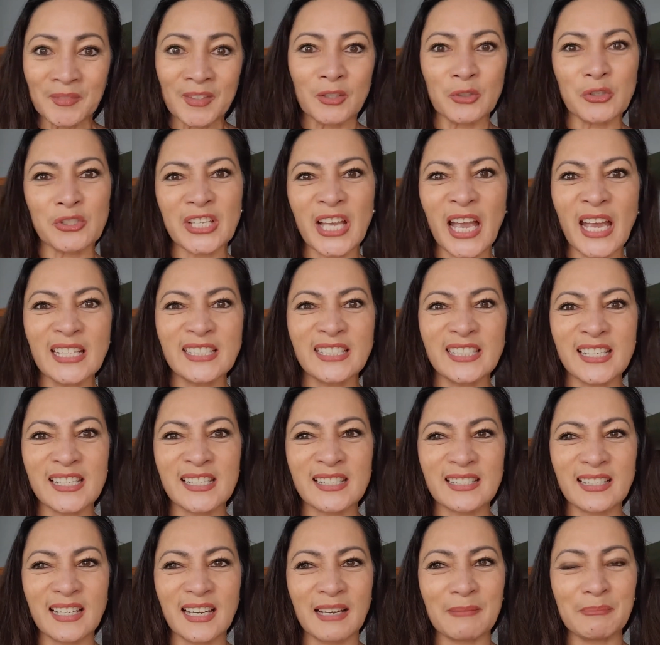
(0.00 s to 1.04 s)
because I
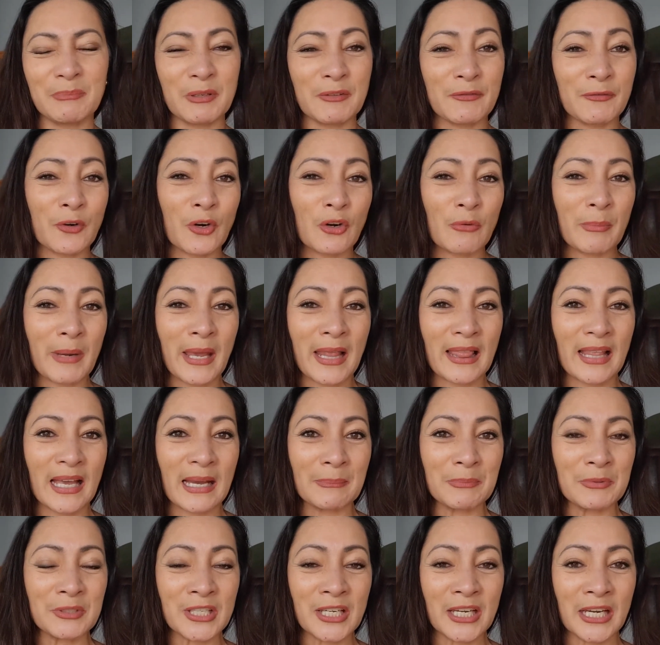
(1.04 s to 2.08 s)
just, before my
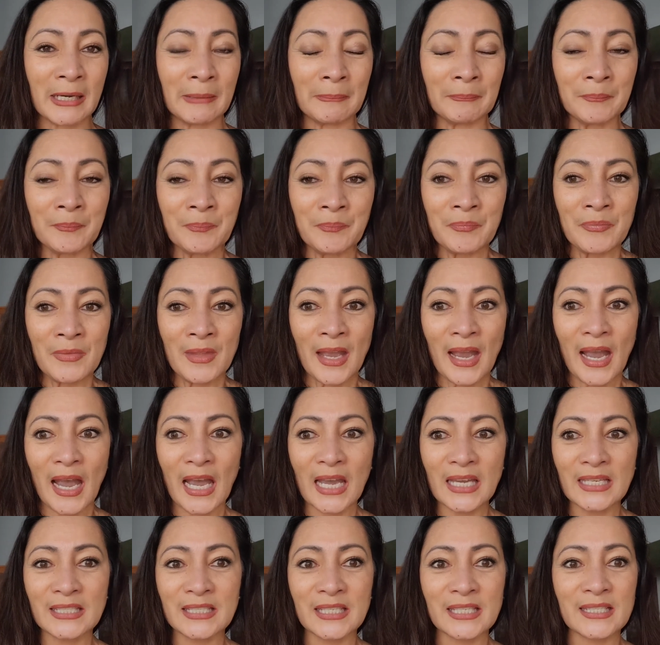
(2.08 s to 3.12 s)
laptop,
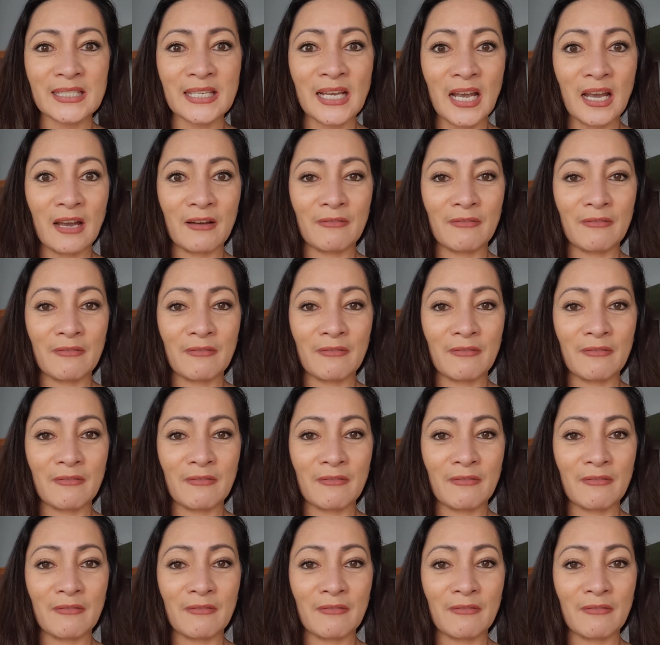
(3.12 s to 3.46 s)
I have